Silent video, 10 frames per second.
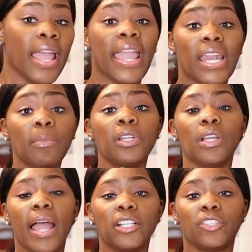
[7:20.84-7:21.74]
And I'm
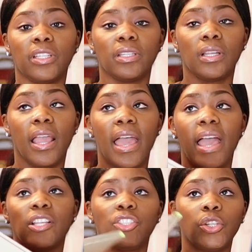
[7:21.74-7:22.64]
gonna actually
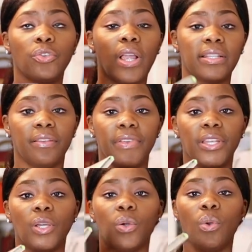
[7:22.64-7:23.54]
show you guys a
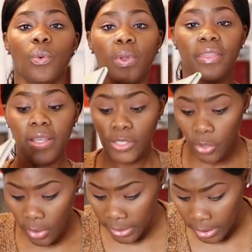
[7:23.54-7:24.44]
video with this
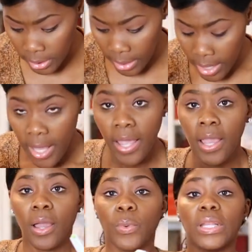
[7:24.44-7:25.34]
on,
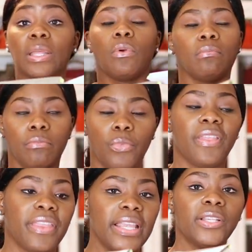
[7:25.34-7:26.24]
with, well,
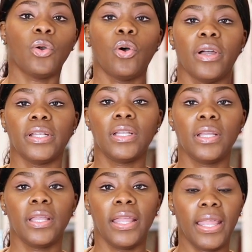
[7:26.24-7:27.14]
with these on.
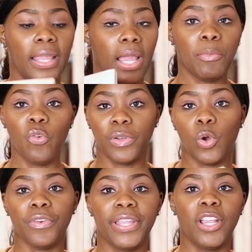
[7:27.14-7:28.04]
I'm moving
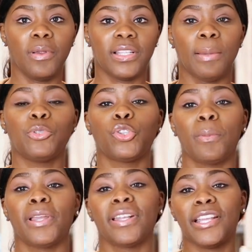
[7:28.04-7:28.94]
over here because I'm sure
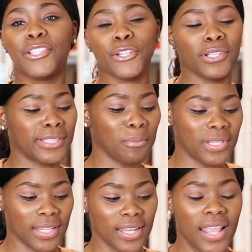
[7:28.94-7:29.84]
I'm gonna insert
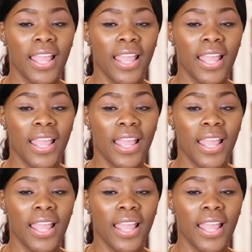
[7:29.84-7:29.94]
something.